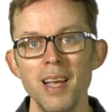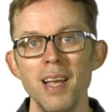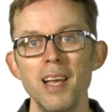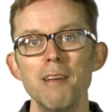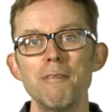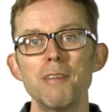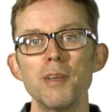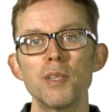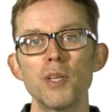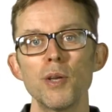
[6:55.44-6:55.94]

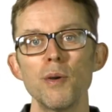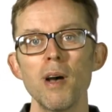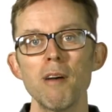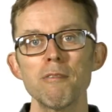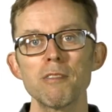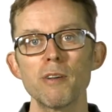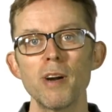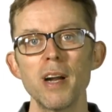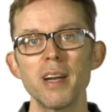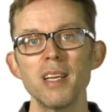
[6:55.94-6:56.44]
If you do
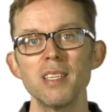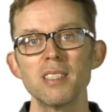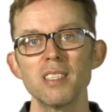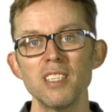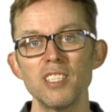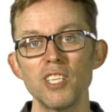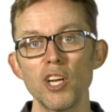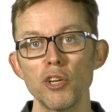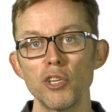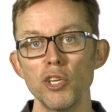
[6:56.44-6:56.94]
have credits
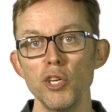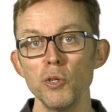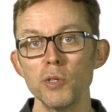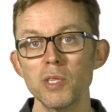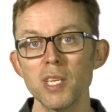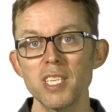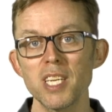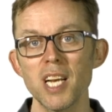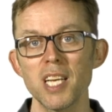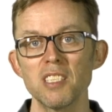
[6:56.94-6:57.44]
and your
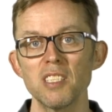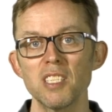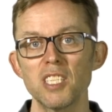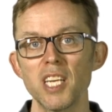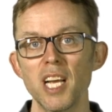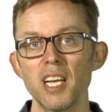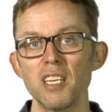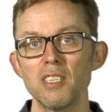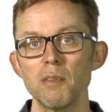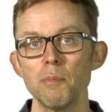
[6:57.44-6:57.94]
usage hasn't
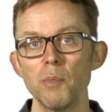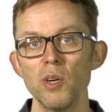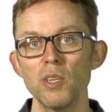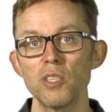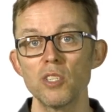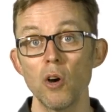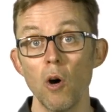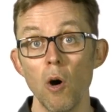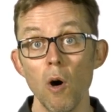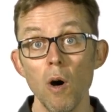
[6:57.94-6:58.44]
changed
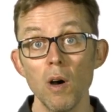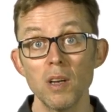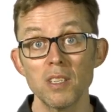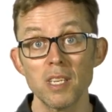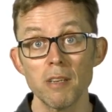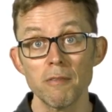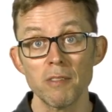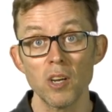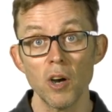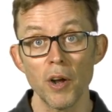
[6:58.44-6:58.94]
much or has
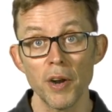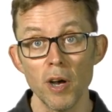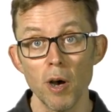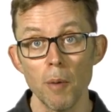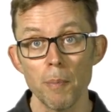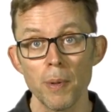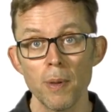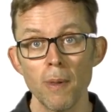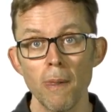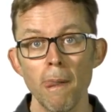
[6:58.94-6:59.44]
even gone
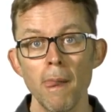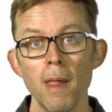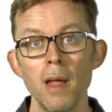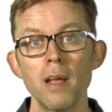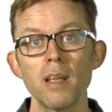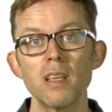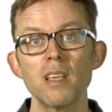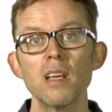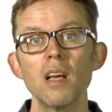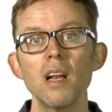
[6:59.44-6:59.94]
up,
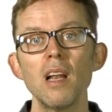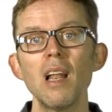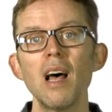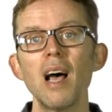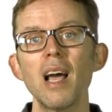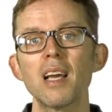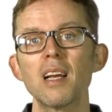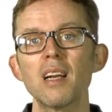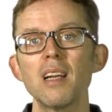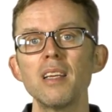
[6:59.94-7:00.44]
you're
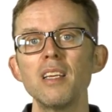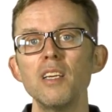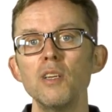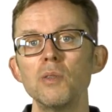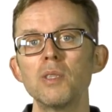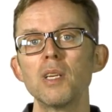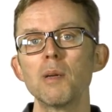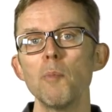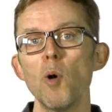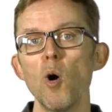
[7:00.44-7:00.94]
likely
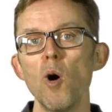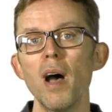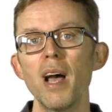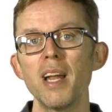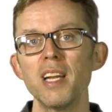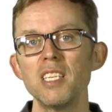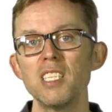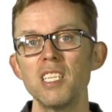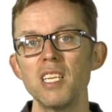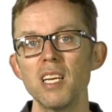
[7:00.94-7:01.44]
using more
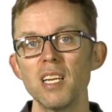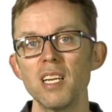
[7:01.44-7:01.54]
energy